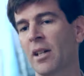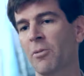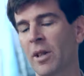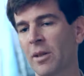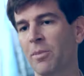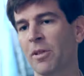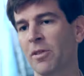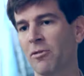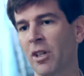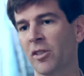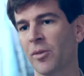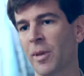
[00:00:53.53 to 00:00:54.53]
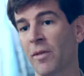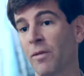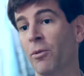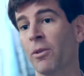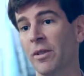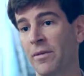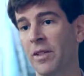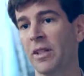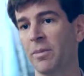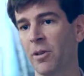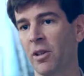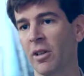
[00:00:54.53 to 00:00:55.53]
we can put the trucks about 40 feet
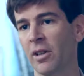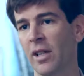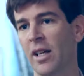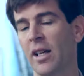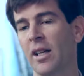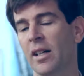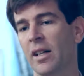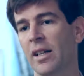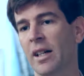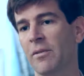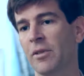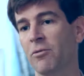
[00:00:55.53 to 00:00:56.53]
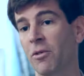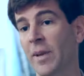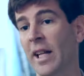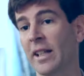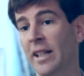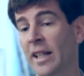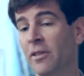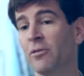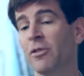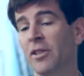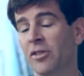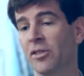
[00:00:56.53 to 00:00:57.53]
apart and have a dramatic
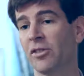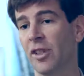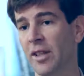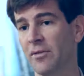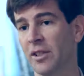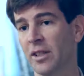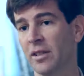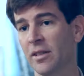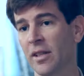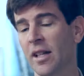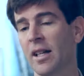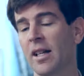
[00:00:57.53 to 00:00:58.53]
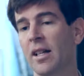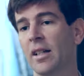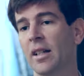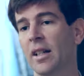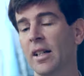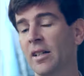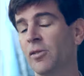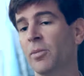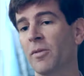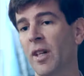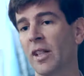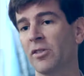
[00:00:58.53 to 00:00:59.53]
increase in safety. And this
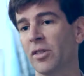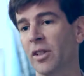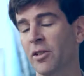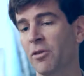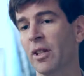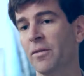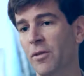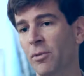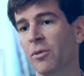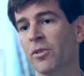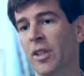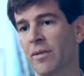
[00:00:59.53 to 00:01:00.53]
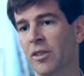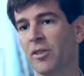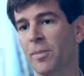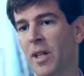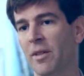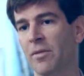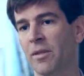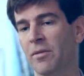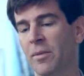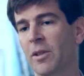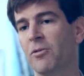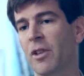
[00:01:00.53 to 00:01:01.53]
provides a great fuel savings benefit
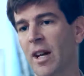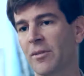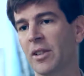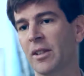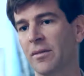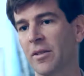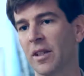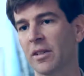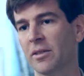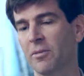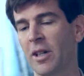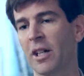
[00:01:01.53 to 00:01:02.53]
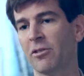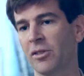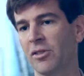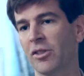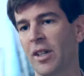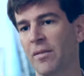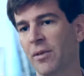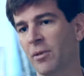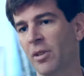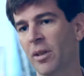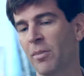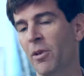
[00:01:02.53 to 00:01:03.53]
from the drafting effect. We actually save
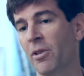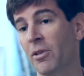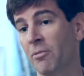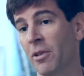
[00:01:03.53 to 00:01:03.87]
fuel on both the